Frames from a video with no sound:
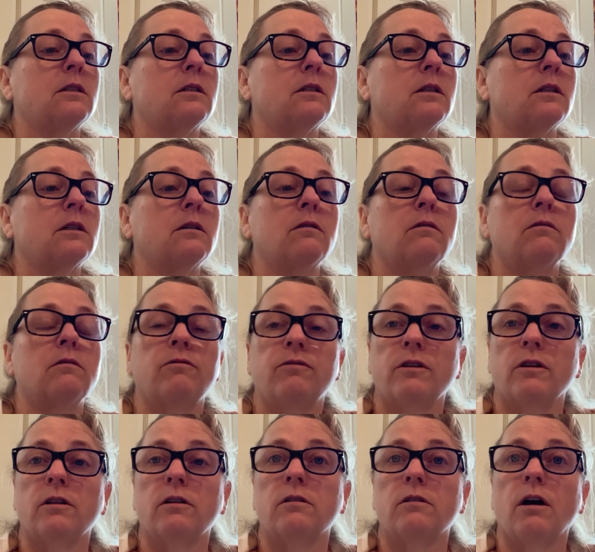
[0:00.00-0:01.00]
didn't
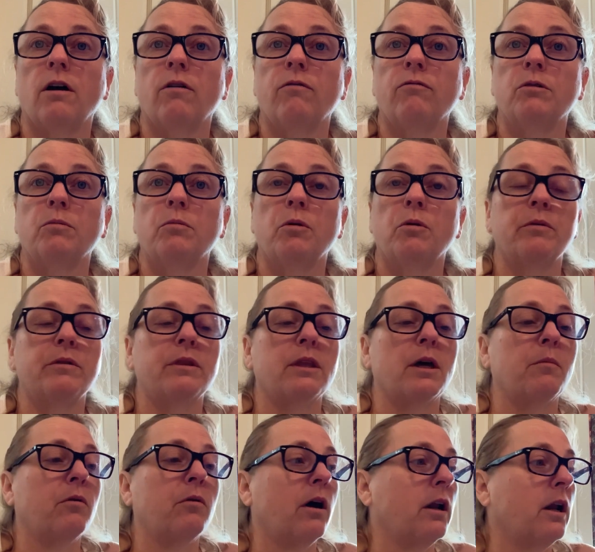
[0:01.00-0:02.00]
feel comfortable with
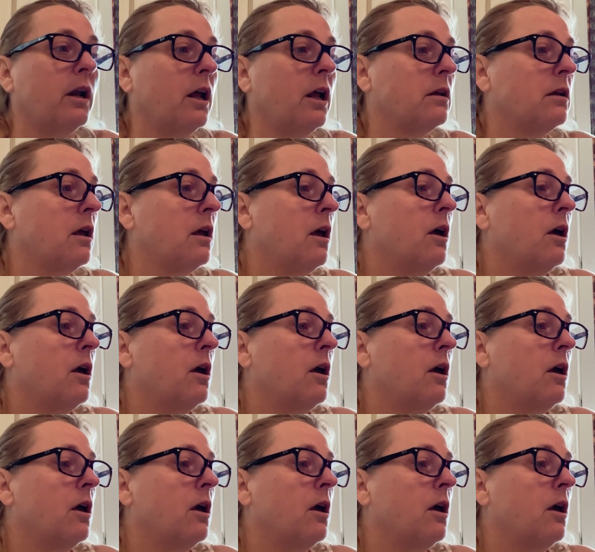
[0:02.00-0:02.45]
that product.